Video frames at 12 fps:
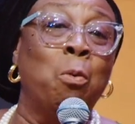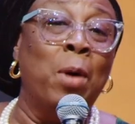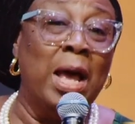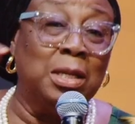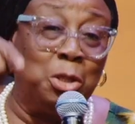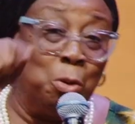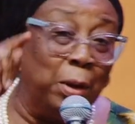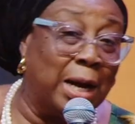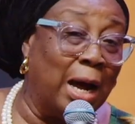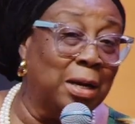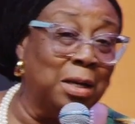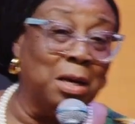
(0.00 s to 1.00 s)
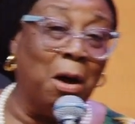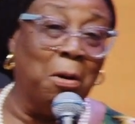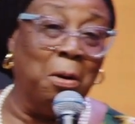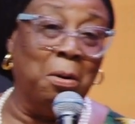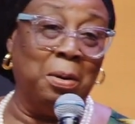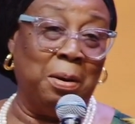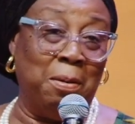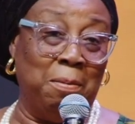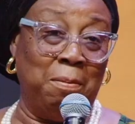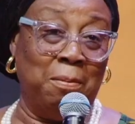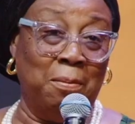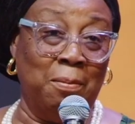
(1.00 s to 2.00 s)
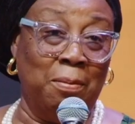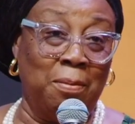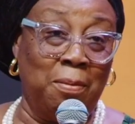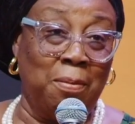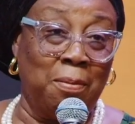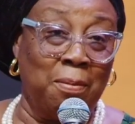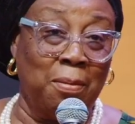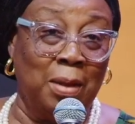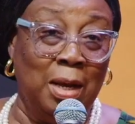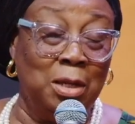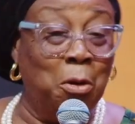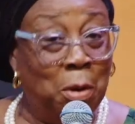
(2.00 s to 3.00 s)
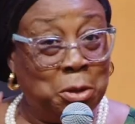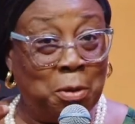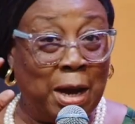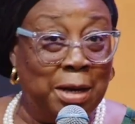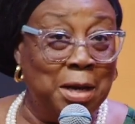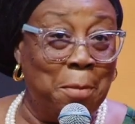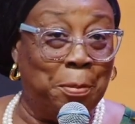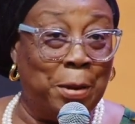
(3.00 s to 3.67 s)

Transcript: Wait, you will carry your own. You want to carry a